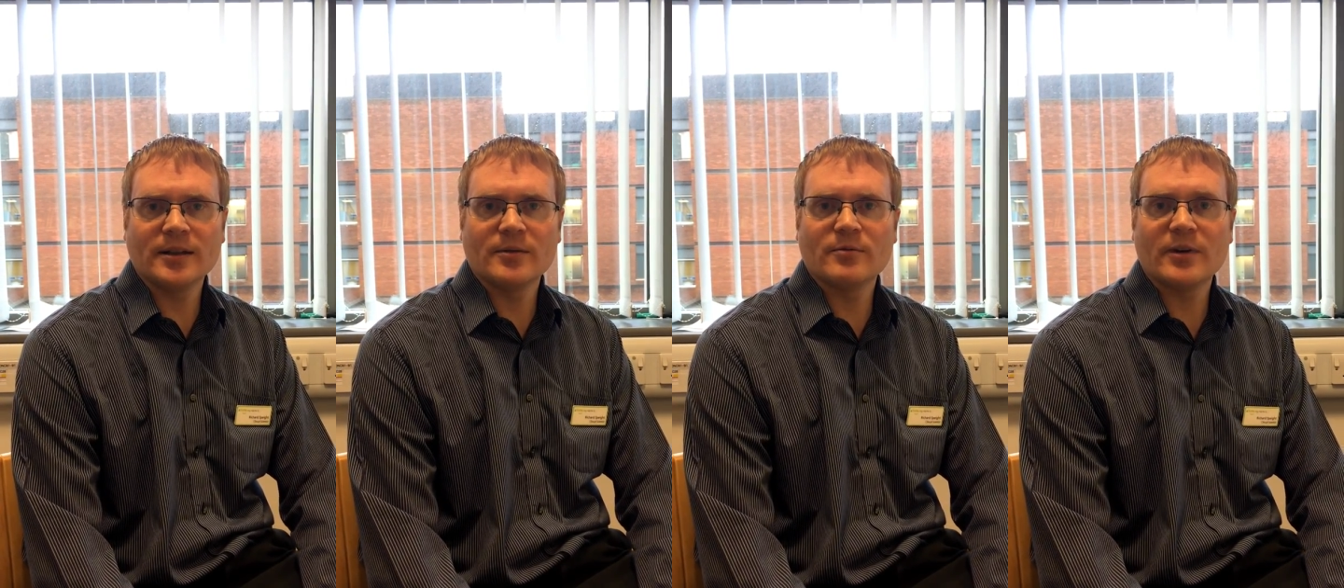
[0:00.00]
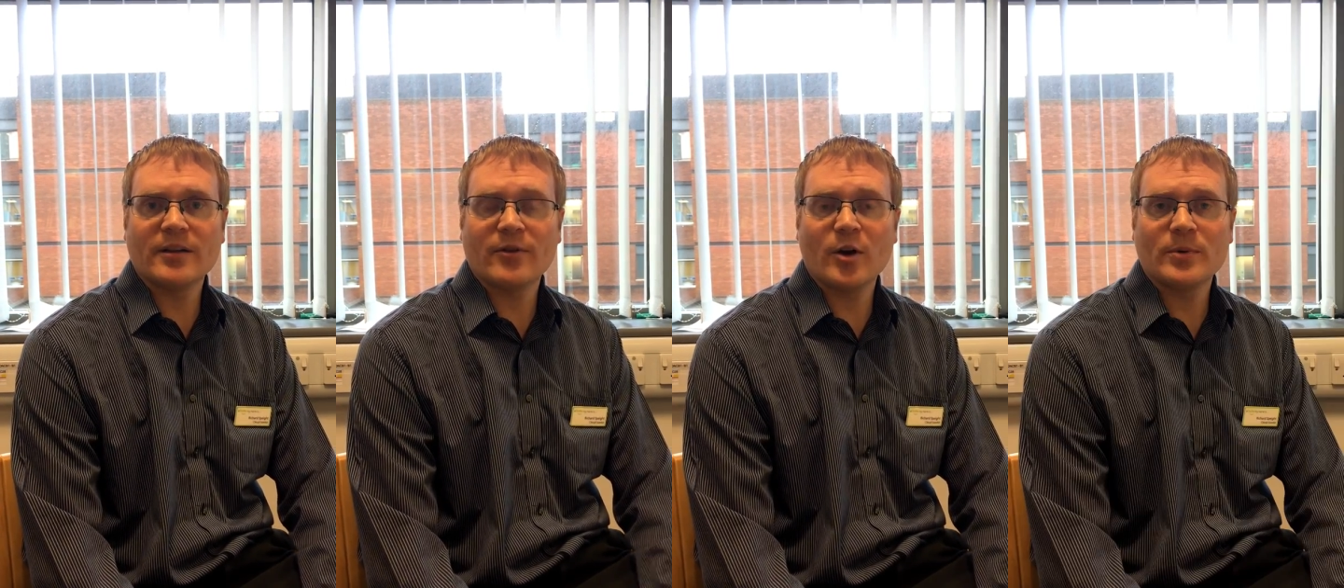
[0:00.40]
in
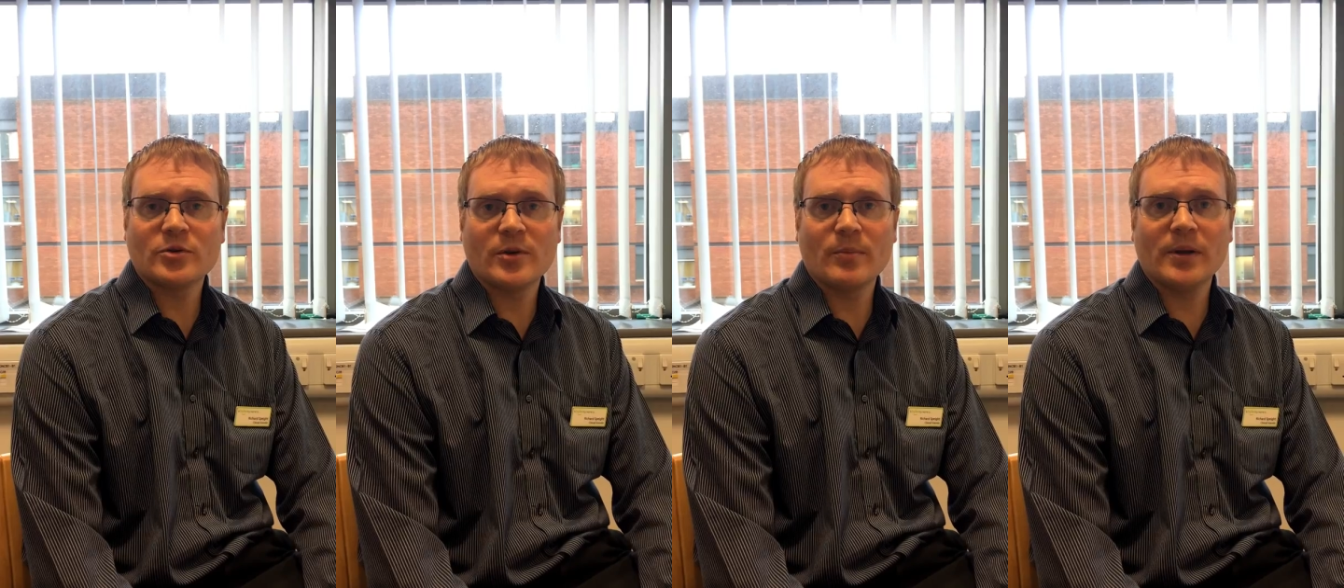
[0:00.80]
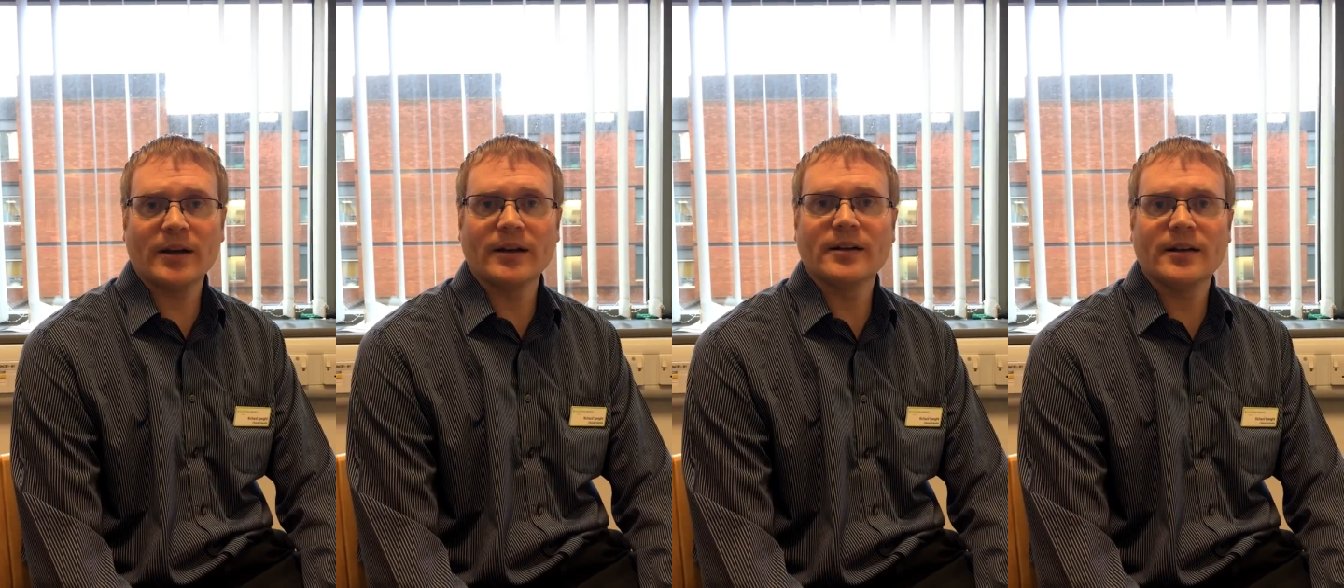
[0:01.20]
radiotherapy treatment
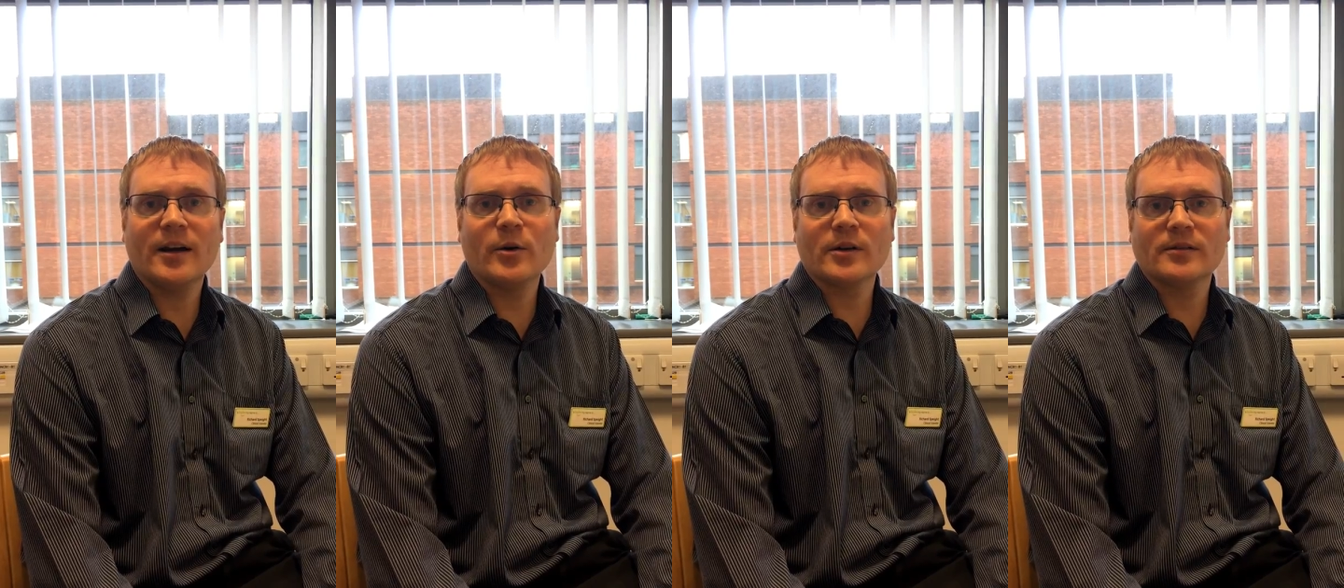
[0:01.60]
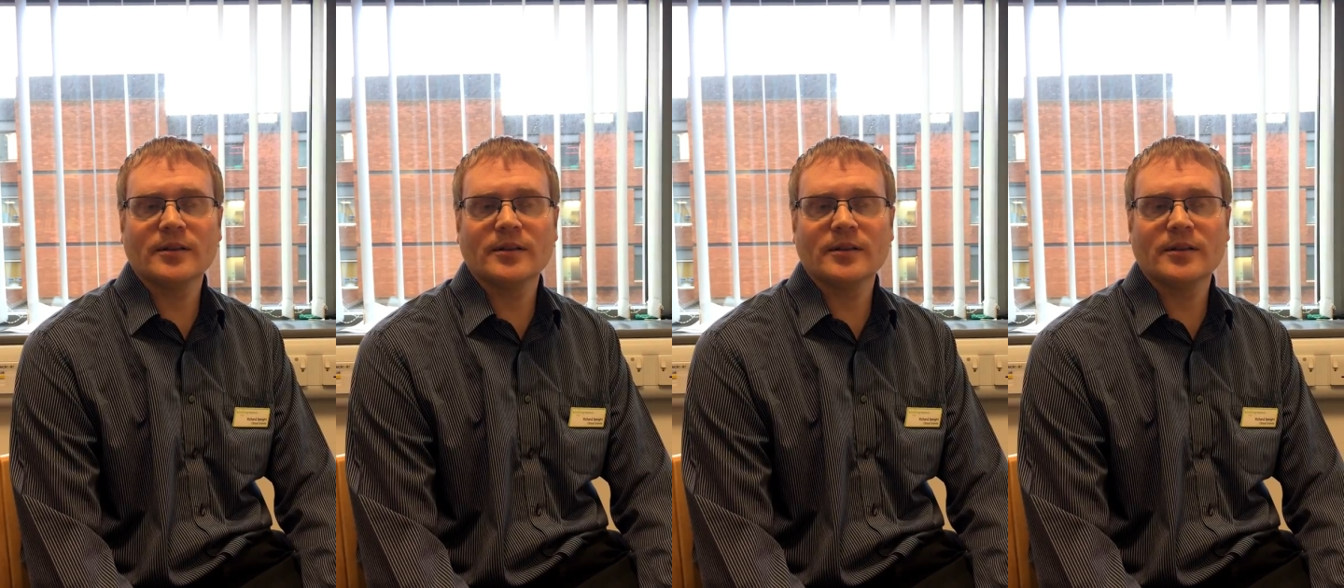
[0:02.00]
planning and how